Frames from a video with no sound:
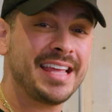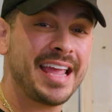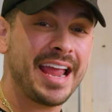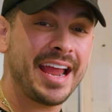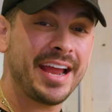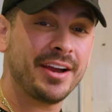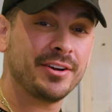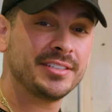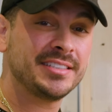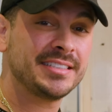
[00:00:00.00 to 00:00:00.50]

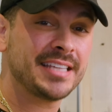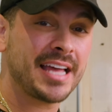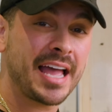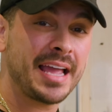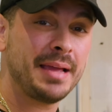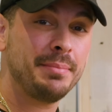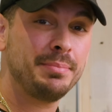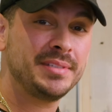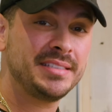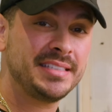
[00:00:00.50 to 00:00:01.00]
hair
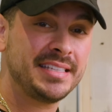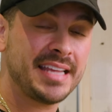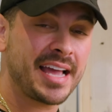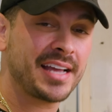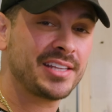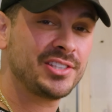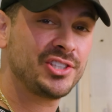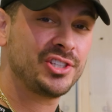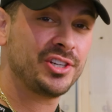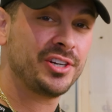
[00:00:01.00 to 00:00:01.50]
type,
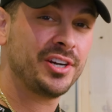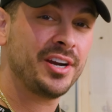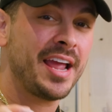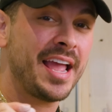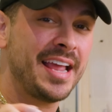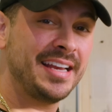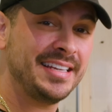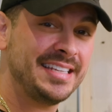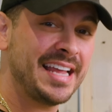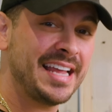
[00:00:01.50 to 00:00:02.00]
texture, and